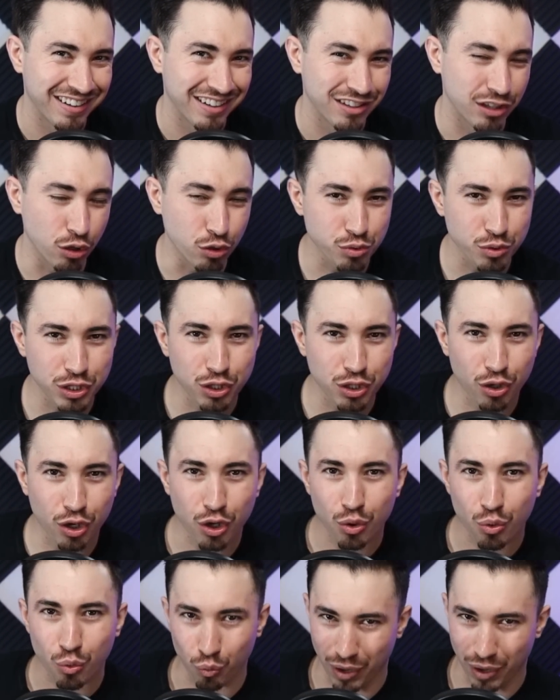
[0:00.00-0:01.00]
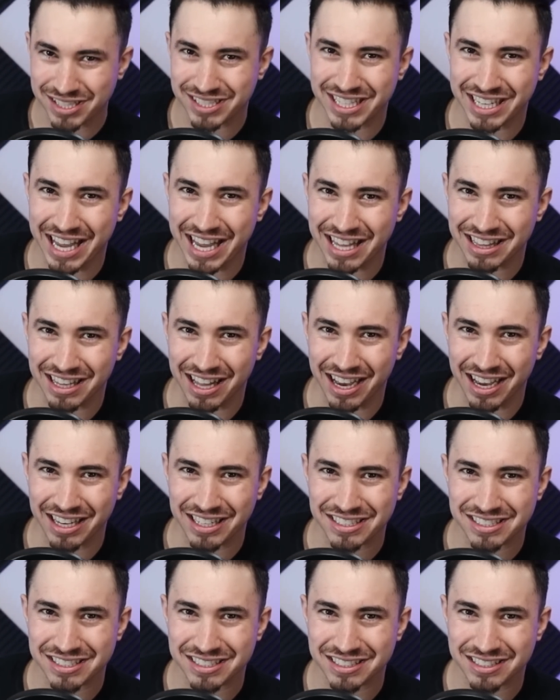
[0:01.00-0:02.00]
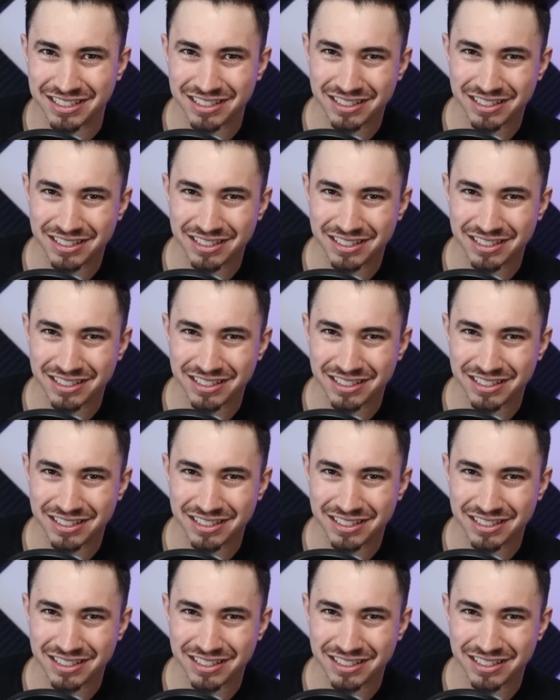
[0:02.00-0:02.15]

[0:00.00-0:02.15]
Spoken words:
Those are your wrestling headlines.